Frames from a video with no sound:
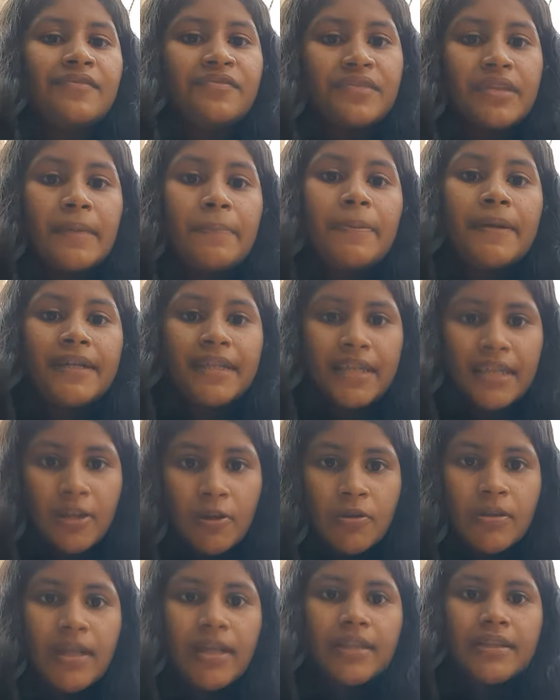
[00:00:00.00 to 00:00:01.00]
the
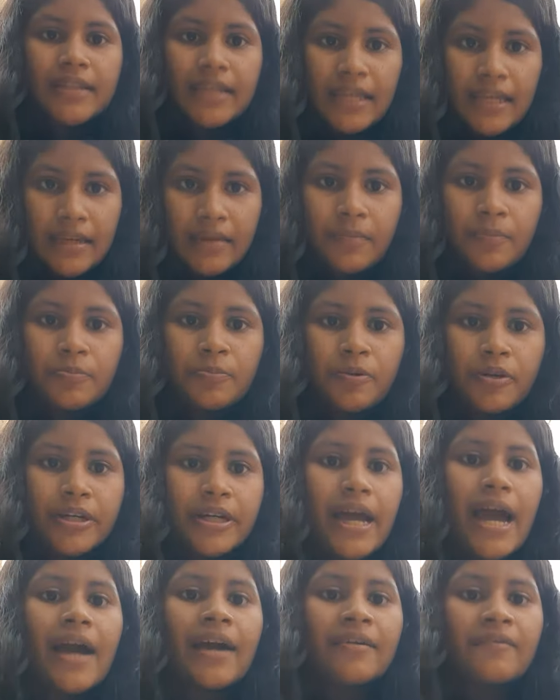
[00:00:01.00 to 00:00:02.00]
particular
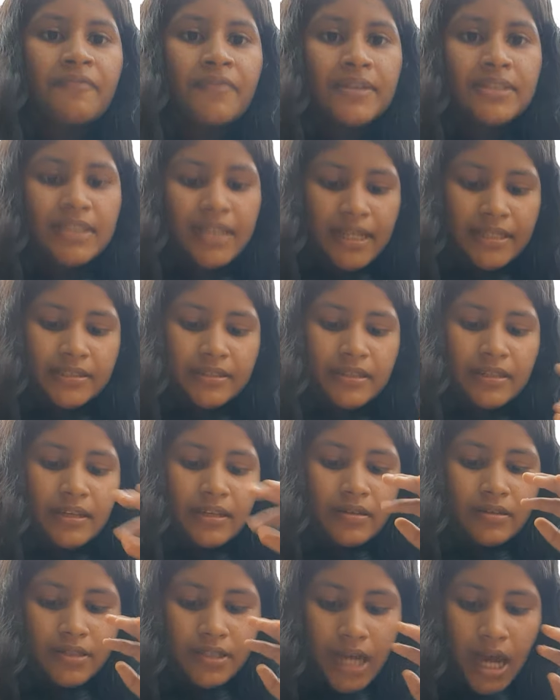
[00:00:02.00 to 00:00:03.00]
product which is
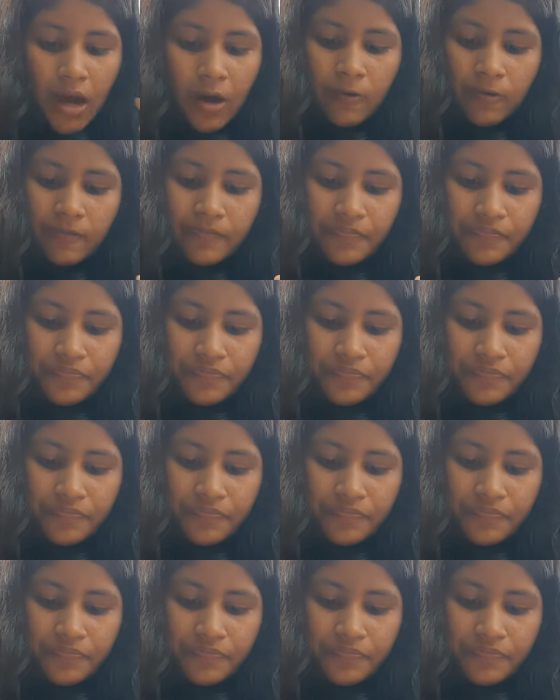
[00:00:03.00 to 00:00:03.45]
now